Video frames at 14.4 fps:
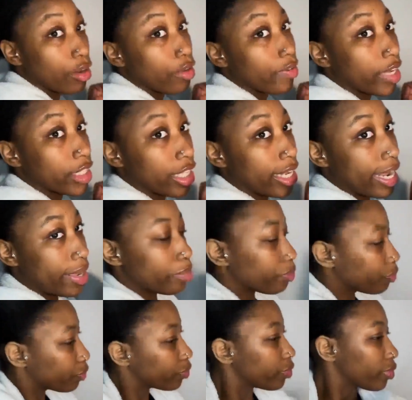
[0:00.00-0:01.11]
know if y'all saw that.
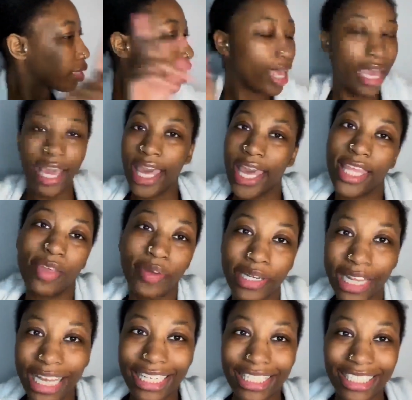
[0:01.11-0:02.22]
And then we're
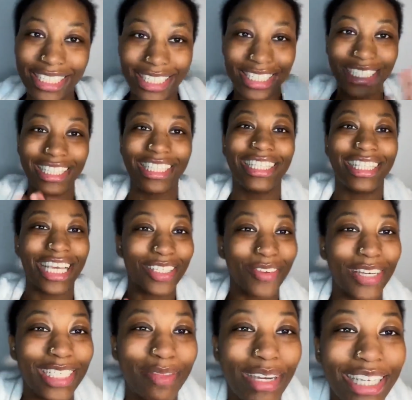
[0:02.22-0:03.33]
done. Thanks for
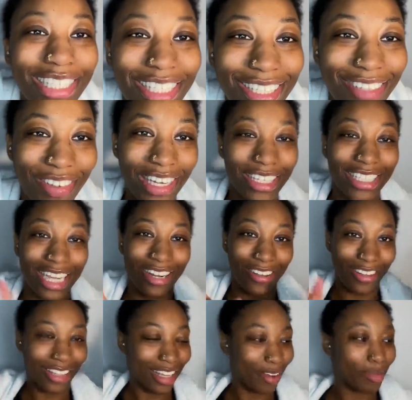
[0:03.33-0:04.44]
watching my YouTube. Sign
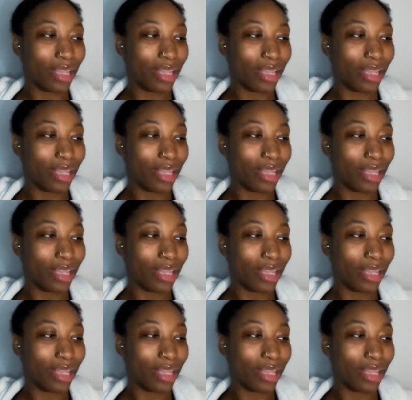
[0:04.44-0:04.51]
on. I'm